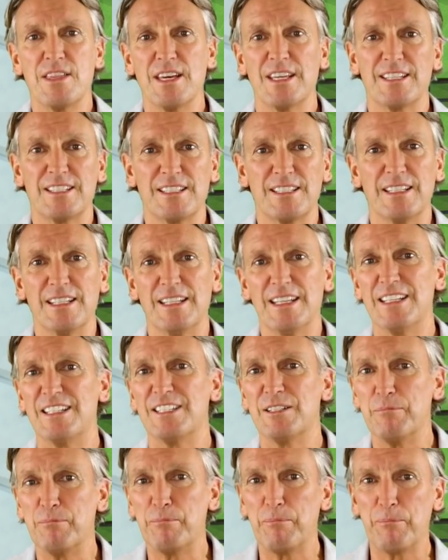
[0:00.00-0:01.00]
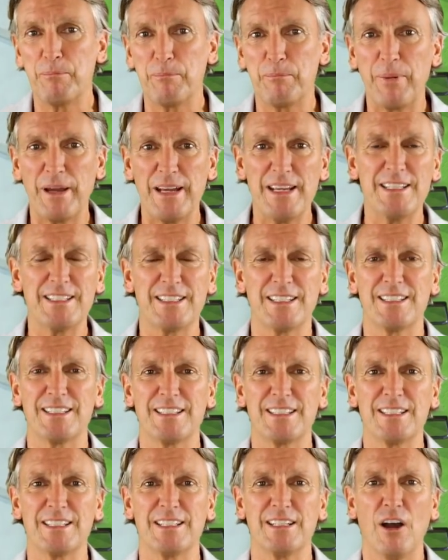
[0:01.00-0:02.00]
This is a
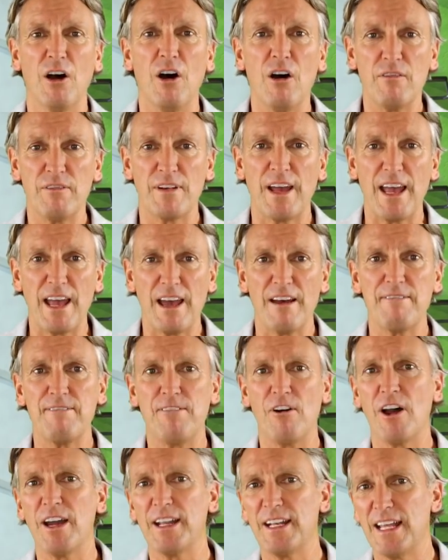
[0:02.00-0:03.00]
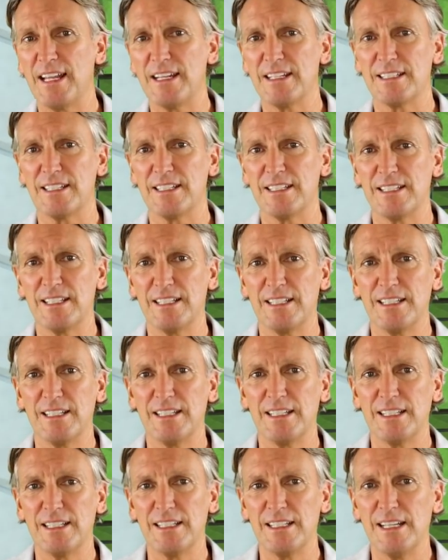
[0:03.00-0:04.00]
basis of our finances.
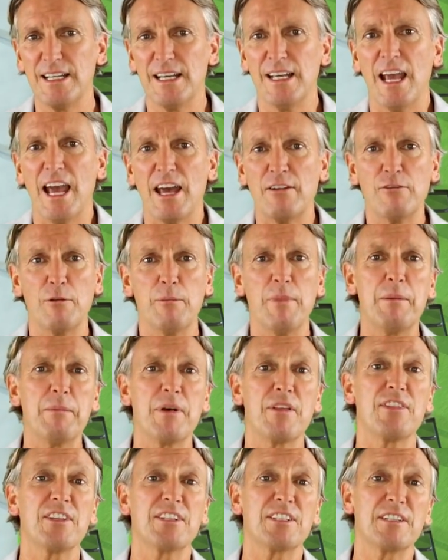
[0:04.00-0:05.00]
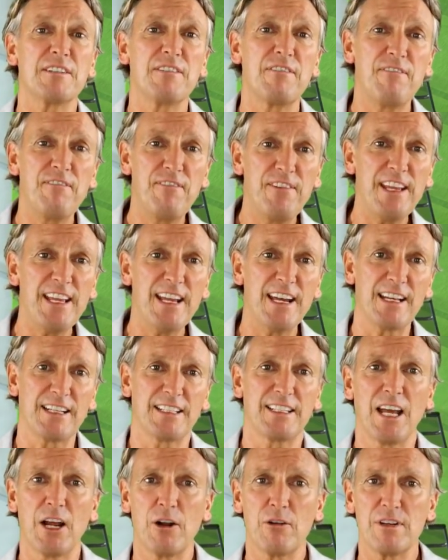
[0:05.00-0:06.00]
And remember, this is
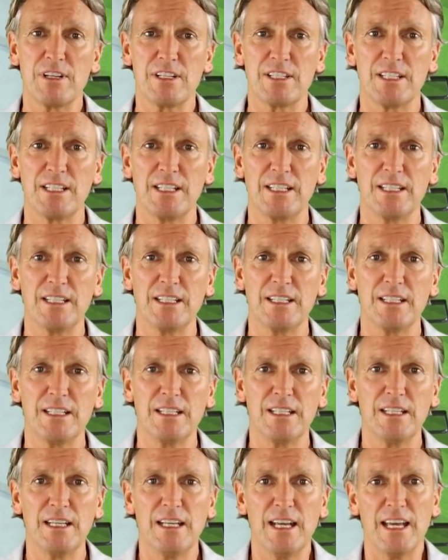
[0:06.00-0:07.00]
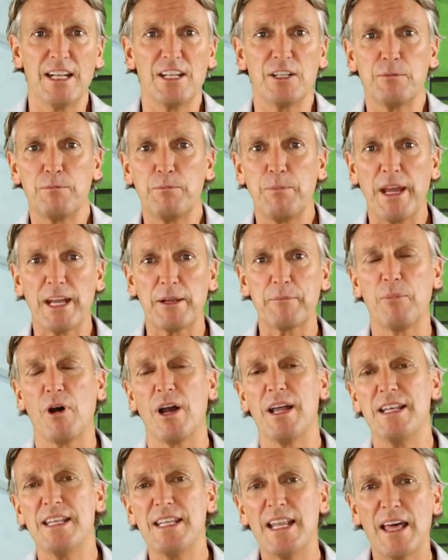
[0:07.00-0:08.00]
fiat currency. It is backed
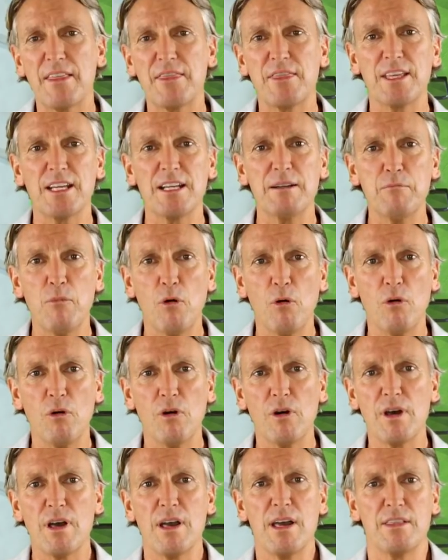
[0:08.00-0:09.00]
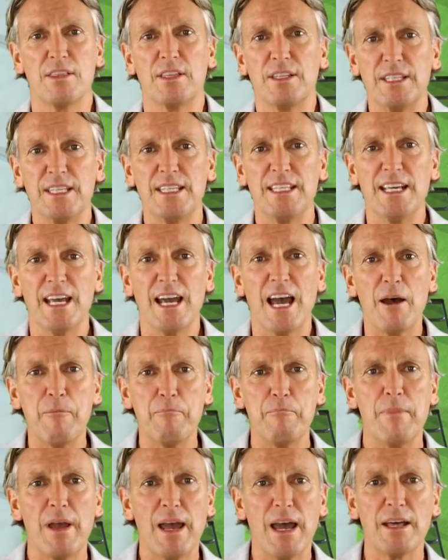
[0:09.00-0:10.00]
by nothing more than the
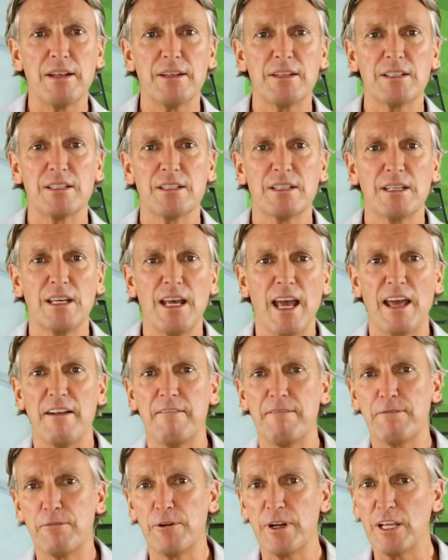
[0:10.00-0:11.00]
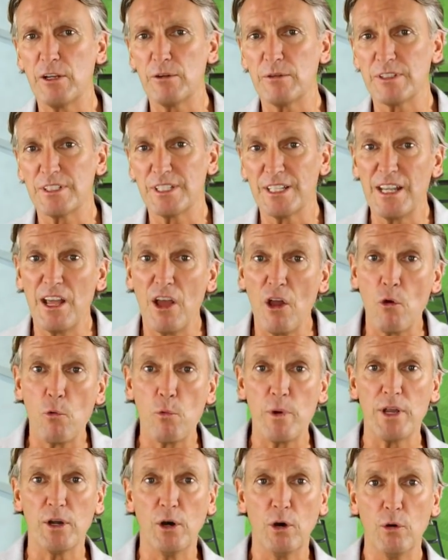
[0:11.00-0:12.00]
amount and frequency
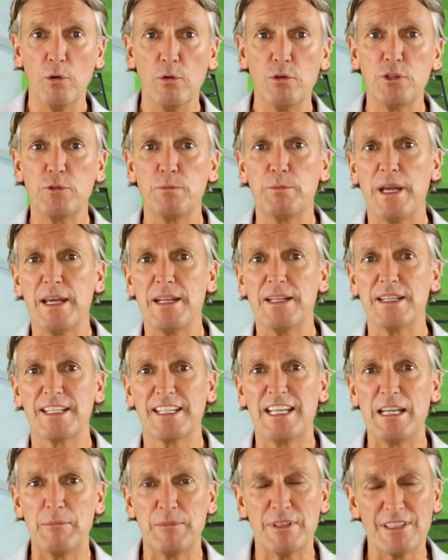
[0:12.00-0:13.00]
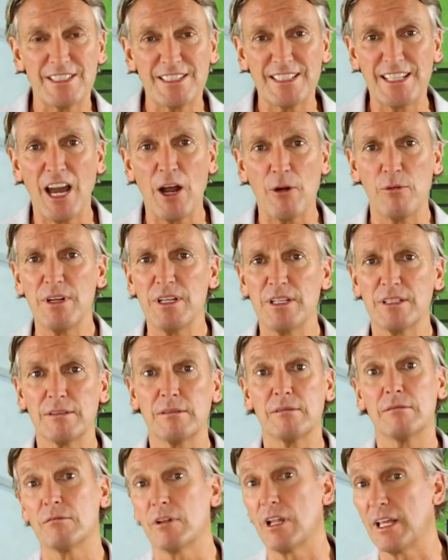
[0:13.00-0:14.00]
we all spend to keep this current,
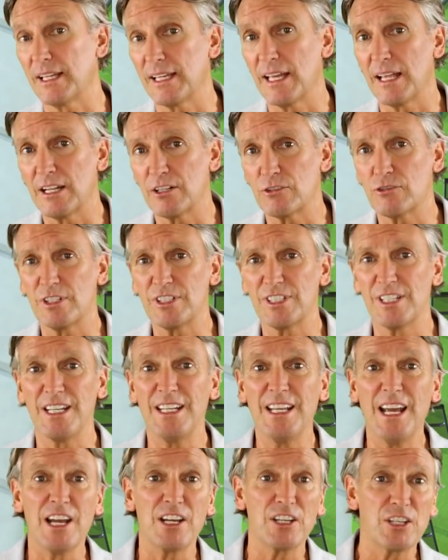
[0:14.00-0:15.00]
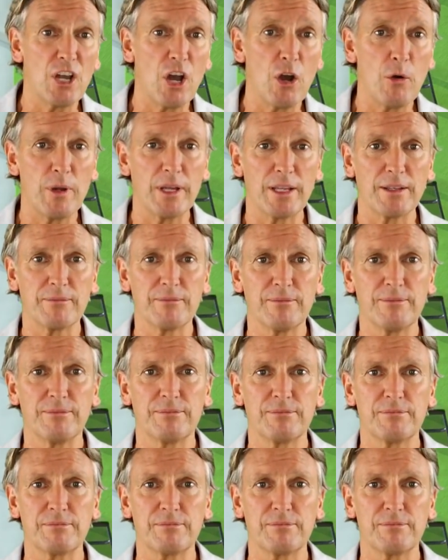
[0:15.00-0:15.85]
like electricity, going.